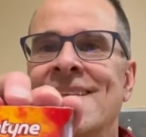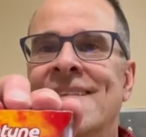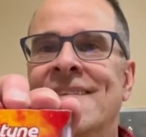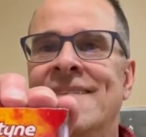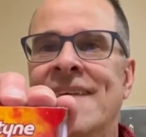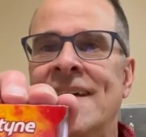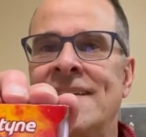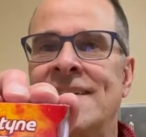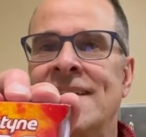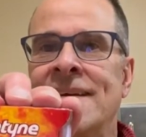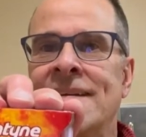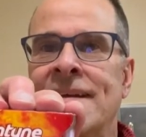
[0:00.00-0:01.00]

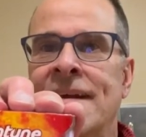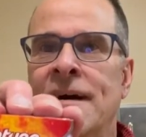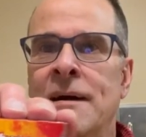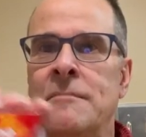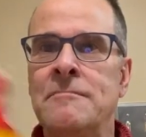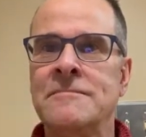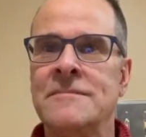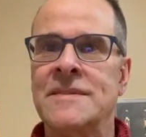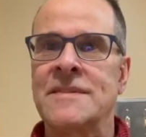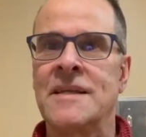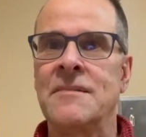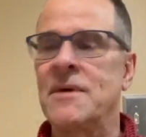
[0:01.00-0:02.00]
Dentyne gum,
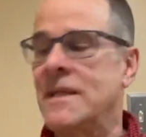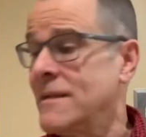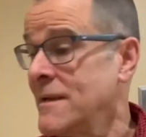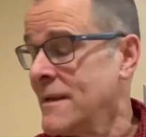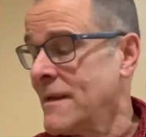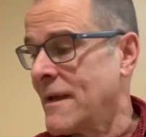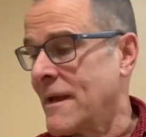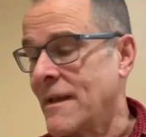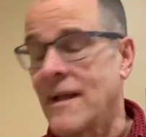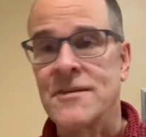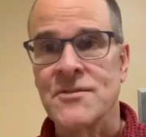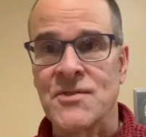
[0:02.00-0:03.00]
cinnamon. And I
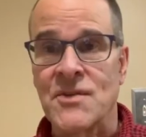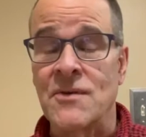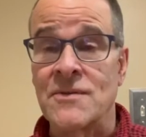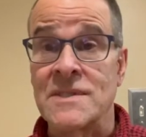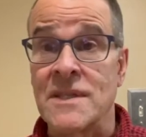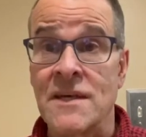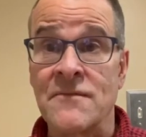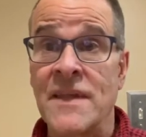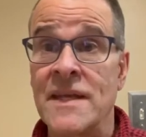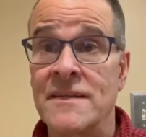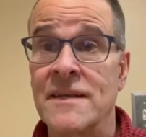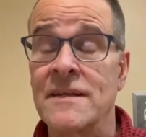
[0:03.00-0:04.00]
used to always love
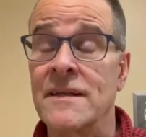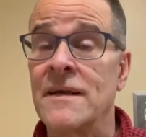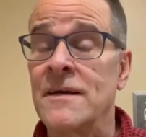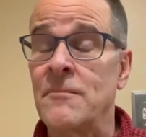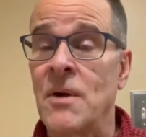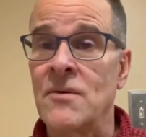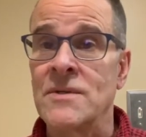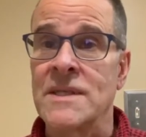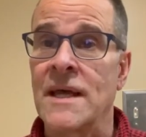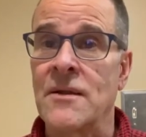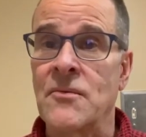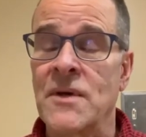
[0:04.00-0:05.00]
Dentyne gum, always
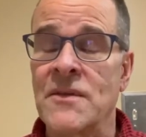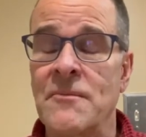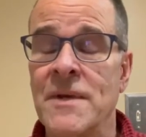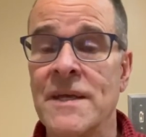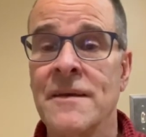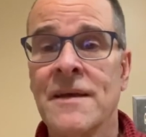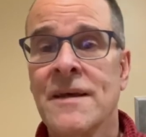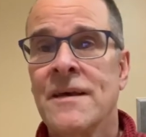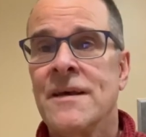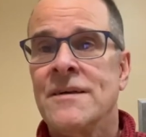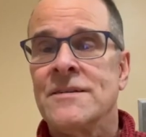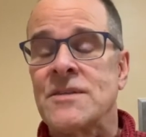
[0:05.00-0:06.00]
had it with me.
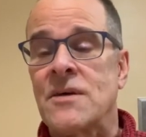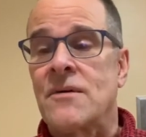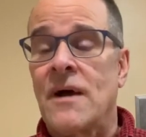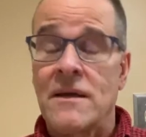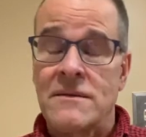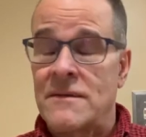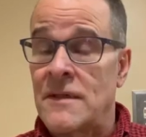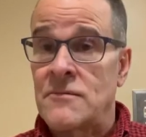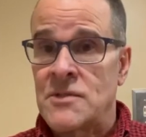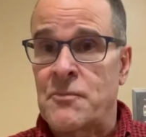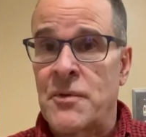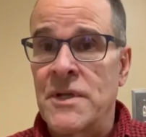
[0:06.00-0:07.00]
So it
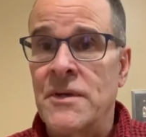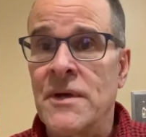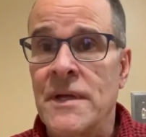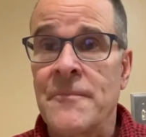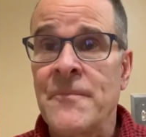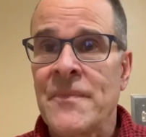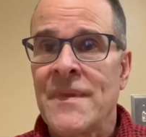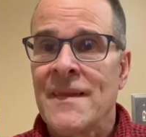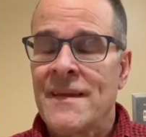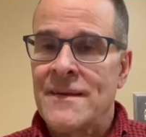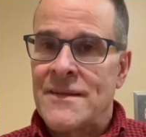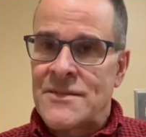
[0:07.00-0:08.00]
was pretty good.
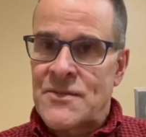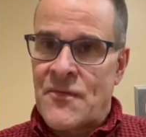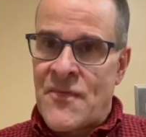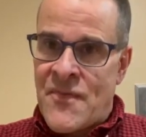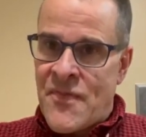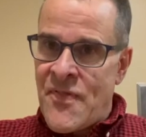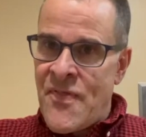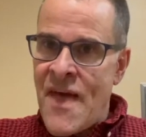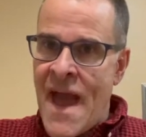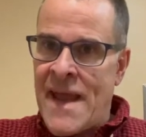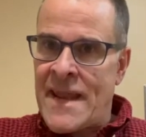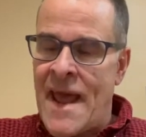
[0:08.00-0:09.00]
So
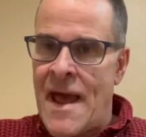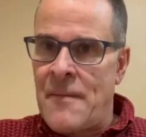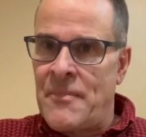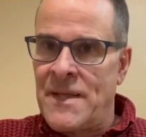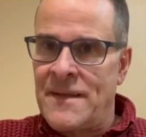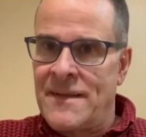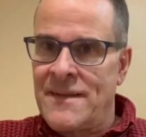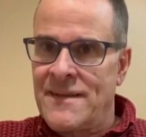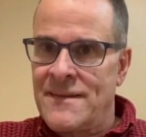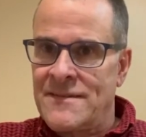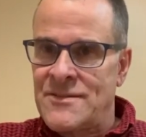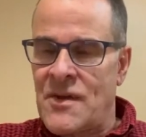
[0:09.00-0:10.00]
that happened.
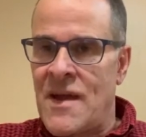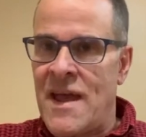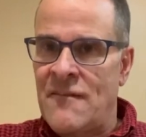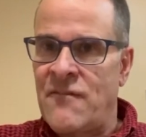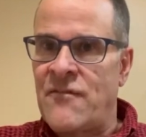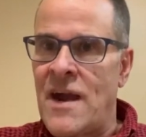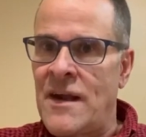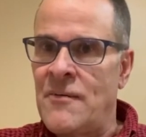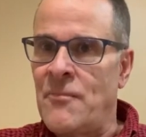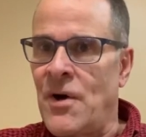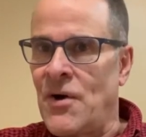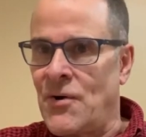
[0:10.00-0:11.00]
So I had
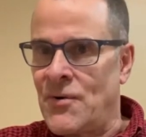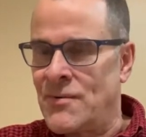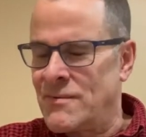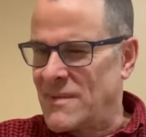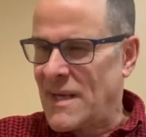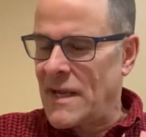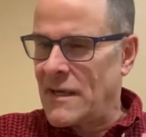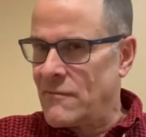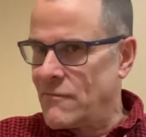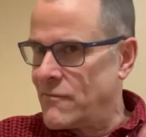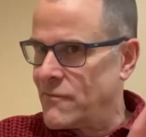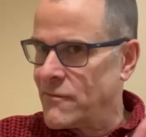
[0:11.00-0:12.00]
Fireball kind
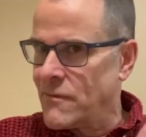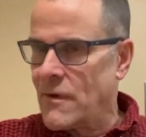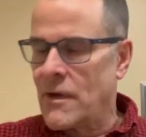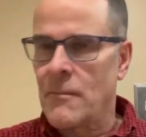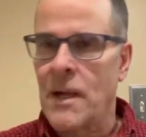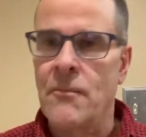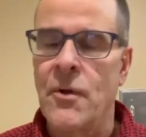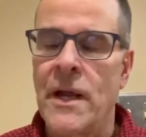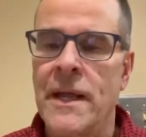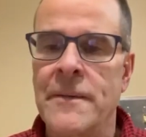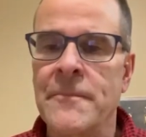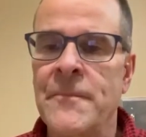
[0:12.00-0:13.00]
of on my
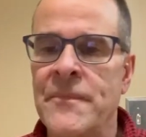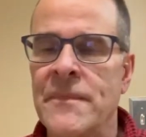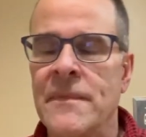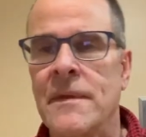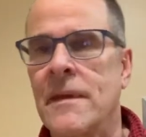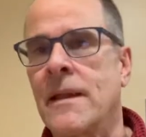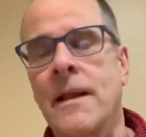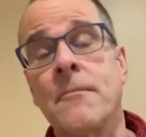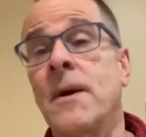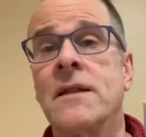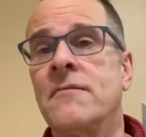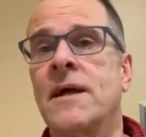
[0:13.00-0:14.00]
brain. And I
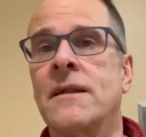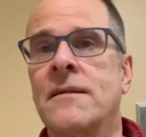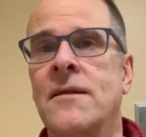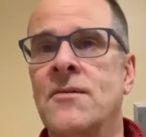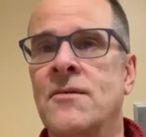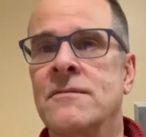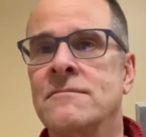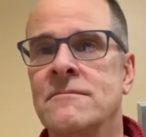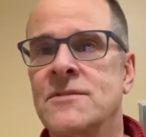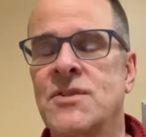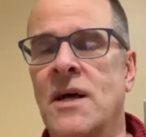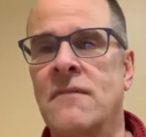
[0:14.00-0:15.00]
might have had another
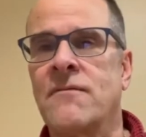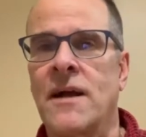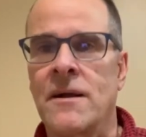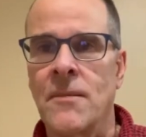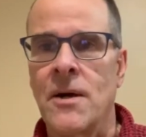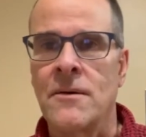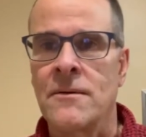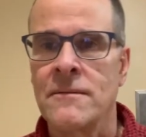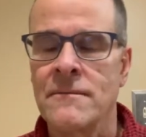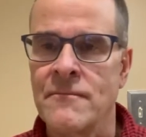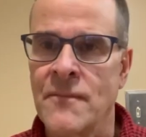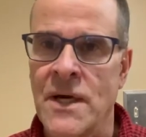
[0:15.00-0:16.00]
shot of Fireball.
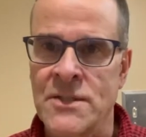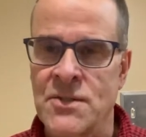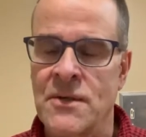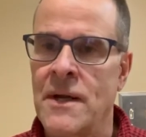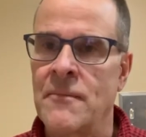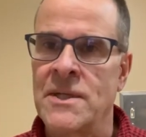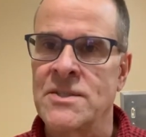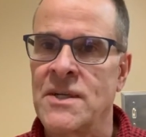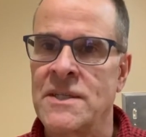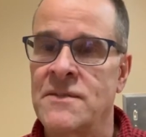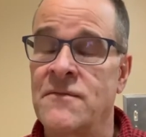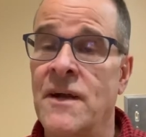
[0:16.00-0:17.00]
Not sure how many
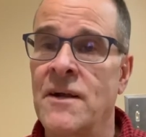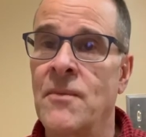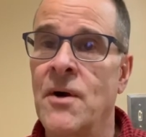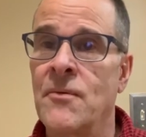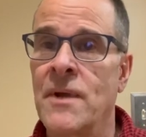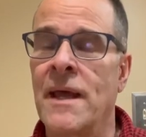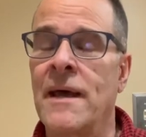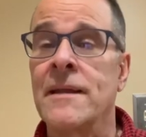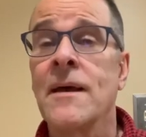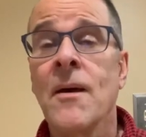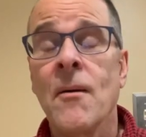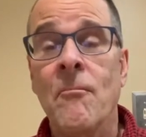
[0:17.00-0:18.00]
shots of Fireball we had.
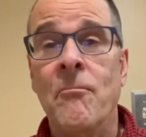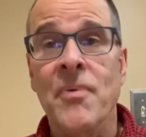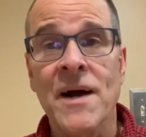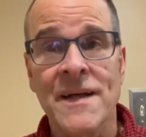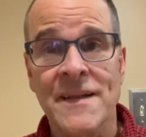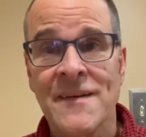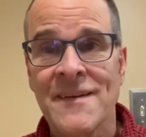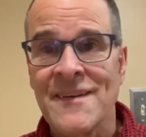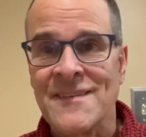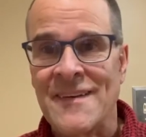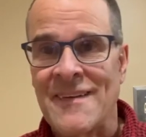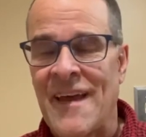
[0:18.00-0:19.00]
But
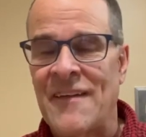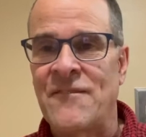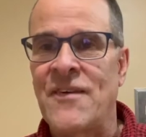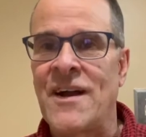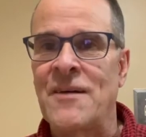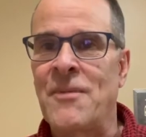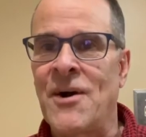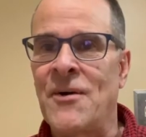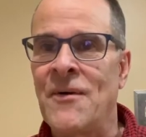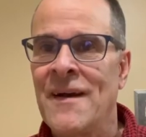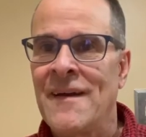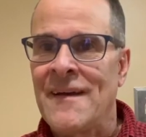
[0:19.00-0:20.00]
had
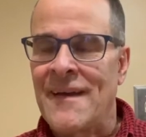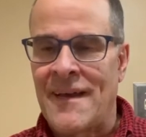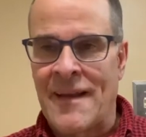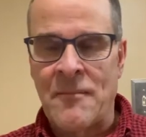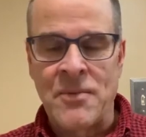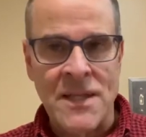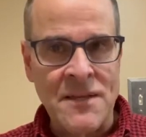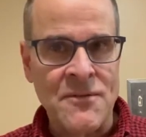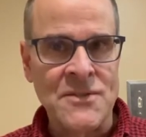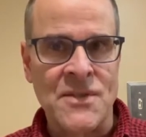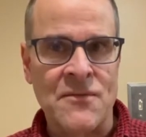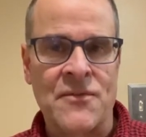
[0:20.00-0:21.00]
Fireball, and I believe it
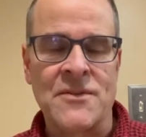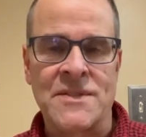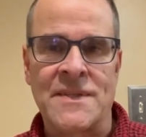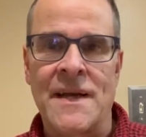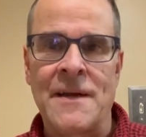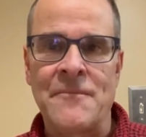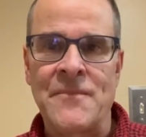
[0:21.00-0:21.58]
was the first time.